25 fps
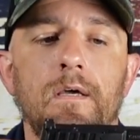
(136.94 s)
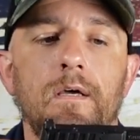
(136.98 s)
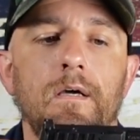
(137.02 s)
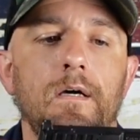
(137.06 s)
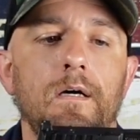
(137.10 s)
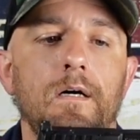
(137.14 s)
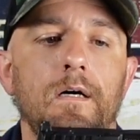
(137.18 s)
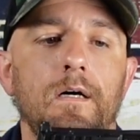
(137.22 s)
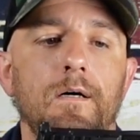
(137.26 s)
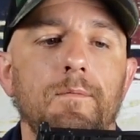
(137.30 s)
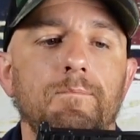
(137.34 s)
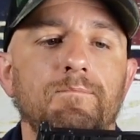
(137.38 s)

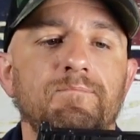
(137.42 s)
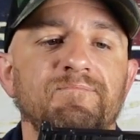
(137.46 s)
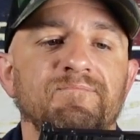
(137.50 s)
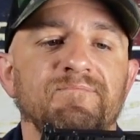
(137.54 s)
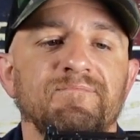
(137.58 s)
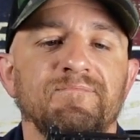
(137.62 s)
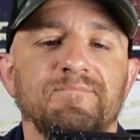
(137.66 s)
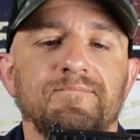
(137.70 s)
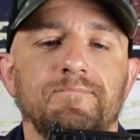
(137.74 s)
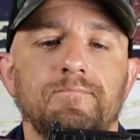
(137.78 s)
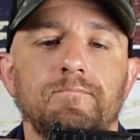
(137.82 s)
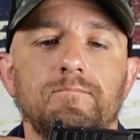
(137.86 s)

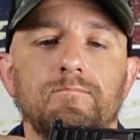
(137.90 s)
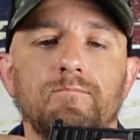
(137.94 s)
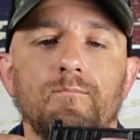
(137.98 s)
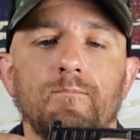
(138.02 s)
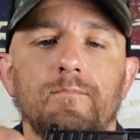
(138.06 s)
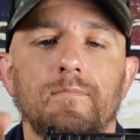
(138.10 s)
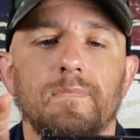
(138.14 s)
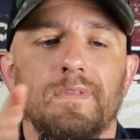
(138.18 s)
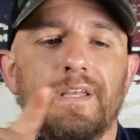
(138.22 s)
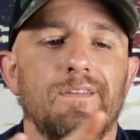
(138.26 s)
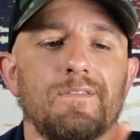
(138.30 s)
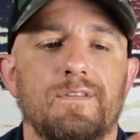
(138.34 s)

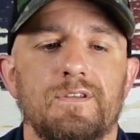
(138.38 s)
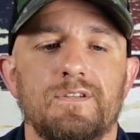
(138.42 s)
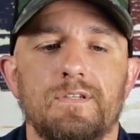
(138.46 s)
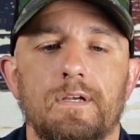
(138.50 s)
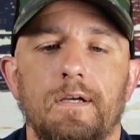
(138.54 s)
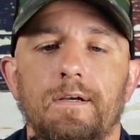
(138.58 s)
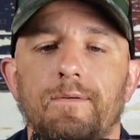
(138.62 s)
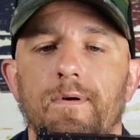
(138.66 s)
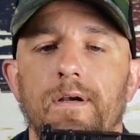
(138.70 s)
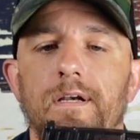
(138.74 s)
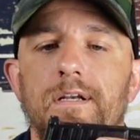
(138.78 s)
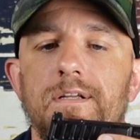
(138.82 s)
The
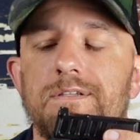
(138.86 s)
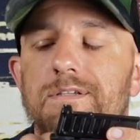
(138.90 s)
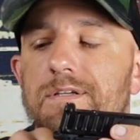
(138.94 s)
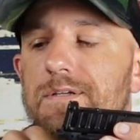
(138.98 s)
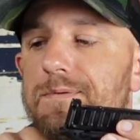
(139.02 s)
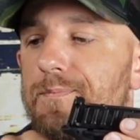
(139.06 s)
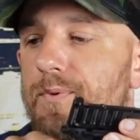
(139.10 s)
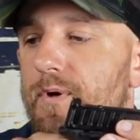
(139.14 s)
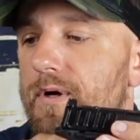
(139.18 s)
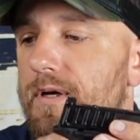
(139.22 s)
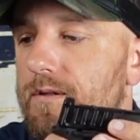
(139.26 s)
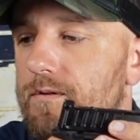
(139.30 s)
sight radius
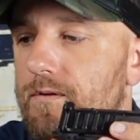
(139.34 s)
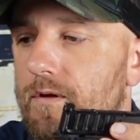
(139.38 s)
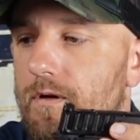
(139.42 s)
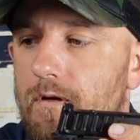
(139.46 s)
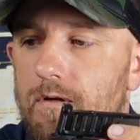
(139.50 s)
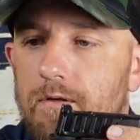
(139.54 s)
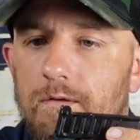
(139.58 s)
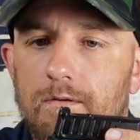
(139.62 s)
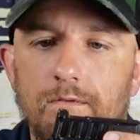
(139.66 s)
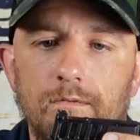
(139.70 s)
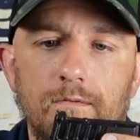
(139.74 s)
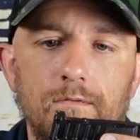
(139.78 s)
is pretty
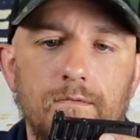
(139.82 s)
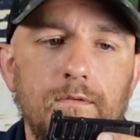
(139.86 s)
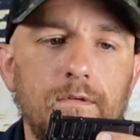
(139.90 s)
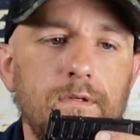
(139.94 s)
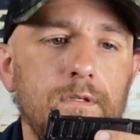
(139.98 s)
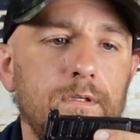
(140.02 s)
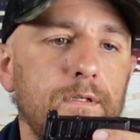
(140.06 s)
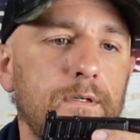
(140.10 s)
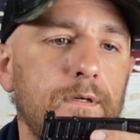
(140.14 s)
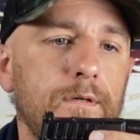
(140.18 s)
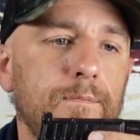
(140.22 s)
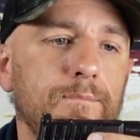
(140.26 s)
long,
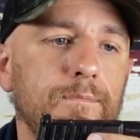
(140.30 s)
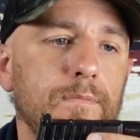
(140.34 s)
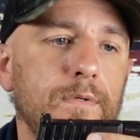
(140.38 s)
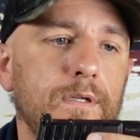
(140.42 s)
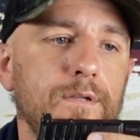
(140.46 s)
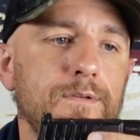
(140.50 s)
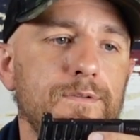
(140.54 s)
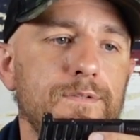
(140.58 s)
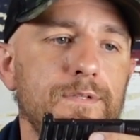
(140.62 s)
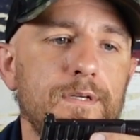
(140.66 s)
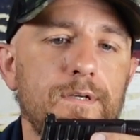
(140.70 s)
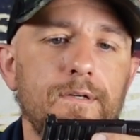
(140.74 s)

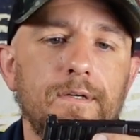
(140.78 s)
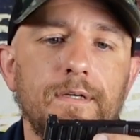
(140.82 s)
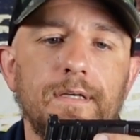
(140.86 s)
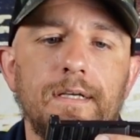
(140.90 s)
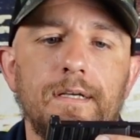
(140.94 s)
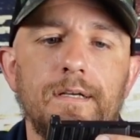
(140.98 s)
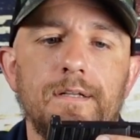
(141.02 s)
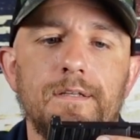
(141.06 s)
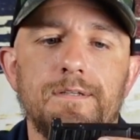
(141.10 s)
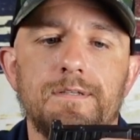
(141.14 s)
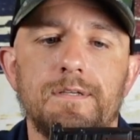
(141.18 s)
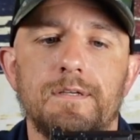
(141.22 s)
considering
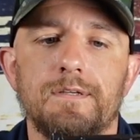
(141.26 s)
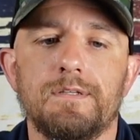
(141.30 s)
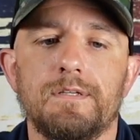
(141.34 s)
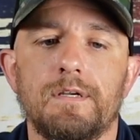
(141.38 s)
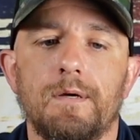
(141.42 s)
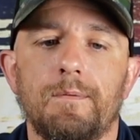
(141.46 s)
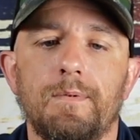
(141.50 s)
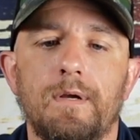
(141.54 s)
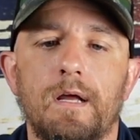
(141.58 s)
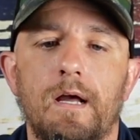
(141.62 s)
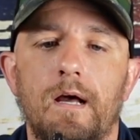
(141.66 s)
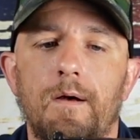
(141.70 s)
it is a
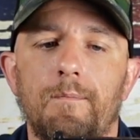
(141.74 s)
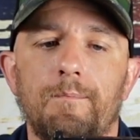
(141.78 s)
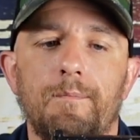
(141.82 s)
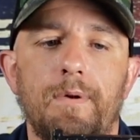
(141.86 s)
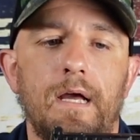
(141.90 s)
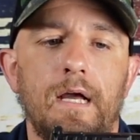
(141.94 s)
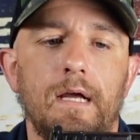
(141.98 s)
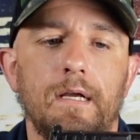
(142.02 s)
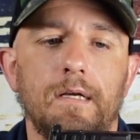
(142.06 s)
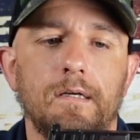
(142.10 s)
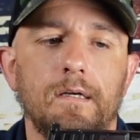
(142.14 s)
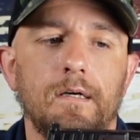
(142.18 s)

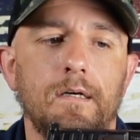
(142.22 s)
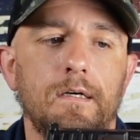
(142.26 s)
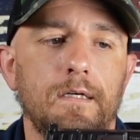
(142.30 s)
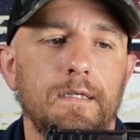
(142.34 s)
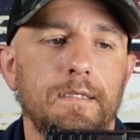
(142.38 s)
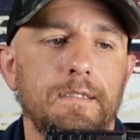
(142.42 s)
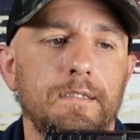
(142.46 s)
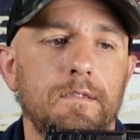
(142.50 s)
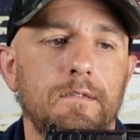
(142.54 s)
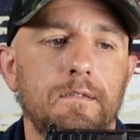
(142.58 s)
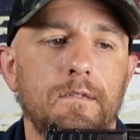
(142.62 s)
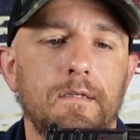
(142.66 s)
subcompact
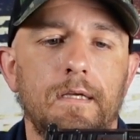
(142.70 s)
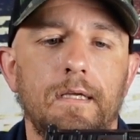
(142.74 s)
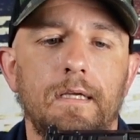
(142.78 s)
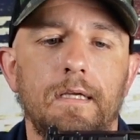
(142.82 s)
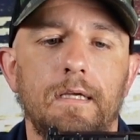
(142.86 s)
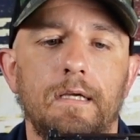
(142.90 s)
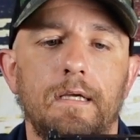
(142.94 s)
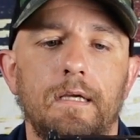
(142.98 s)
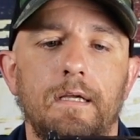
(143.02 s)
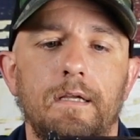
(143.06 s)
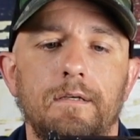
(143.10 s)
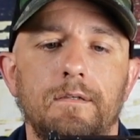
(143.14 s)
gun,
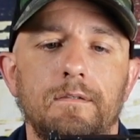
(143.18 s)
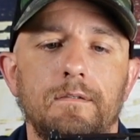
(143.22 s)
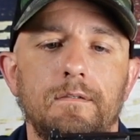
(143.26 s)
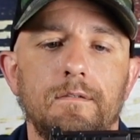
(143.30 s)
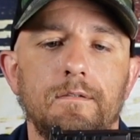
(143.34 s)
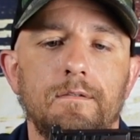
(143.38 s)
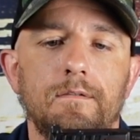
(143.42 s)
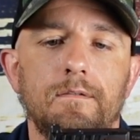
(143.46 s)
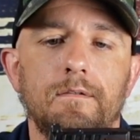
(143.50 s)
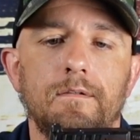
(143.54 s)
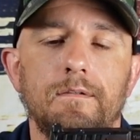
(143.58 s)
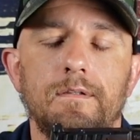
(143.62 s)
and
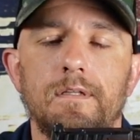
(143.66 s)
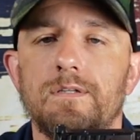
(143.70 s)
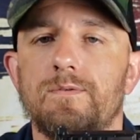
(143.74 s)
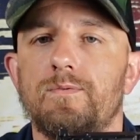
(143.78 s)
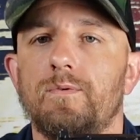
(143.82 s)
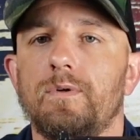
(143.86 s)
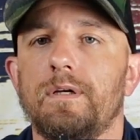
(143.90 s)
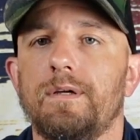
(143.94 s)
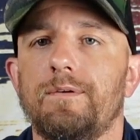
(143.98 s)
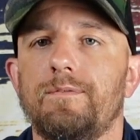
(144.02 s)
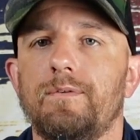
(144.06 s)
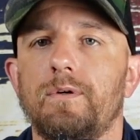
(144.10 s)
this
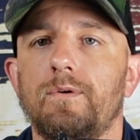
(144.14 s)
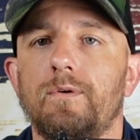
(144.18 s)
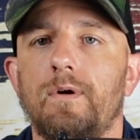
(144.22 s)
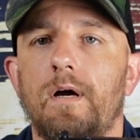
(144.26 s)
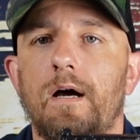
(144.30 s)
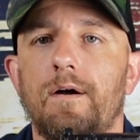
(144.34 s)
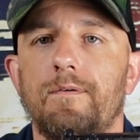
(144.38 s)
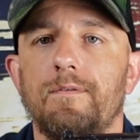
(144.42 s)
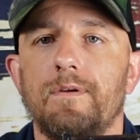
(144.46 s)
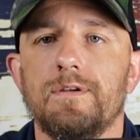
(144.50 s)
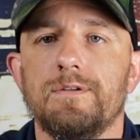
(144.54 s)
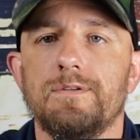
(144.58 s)
will give you
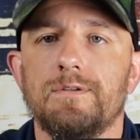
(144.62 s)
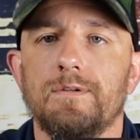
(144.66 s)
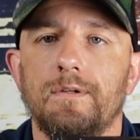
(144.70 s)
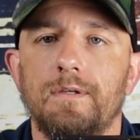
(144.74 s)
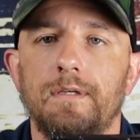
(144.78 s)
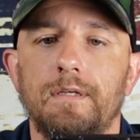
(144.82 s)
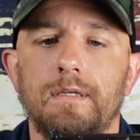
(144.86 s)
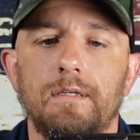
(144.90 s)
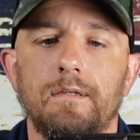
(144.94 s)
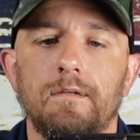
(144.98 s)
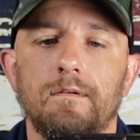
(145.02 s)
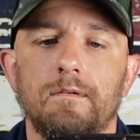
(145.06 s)

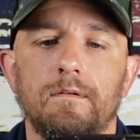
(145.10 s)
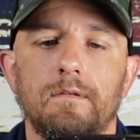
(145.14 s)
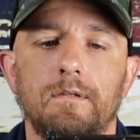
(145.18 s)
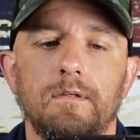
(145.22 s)
obviously